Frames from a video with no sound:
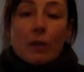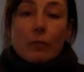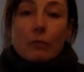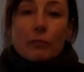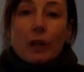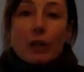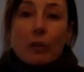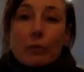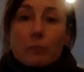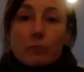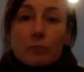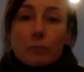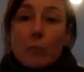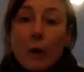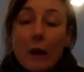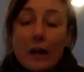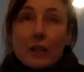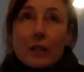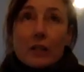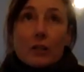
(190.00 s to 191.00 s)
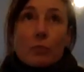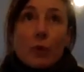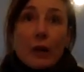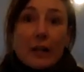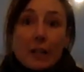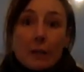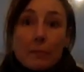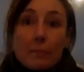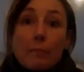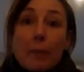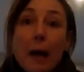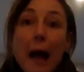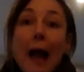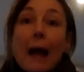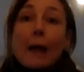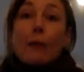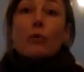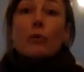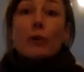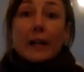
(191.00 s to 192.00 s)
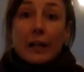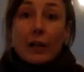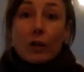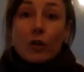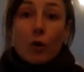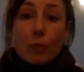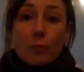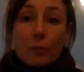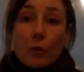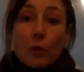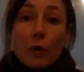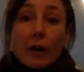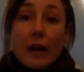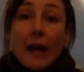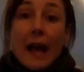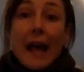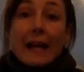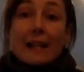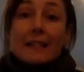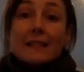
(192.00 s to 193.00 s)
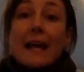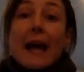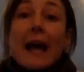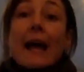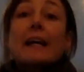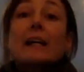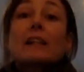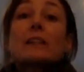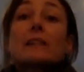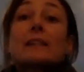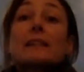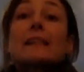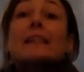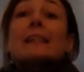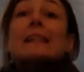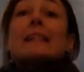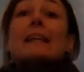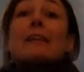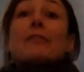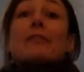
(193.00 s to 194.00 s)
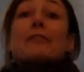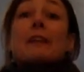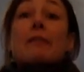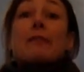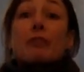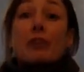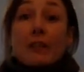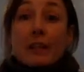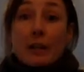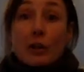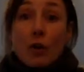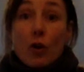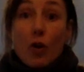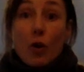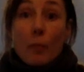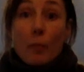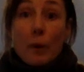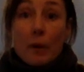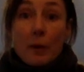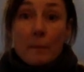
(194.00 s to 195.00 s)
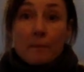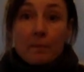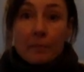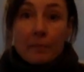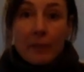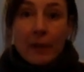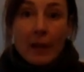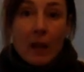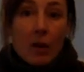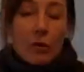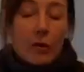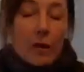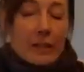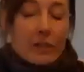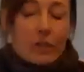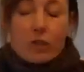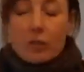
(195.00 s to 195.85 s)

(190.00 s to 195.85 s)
when you're powering up, you want to exhale and lift everything up. Okay,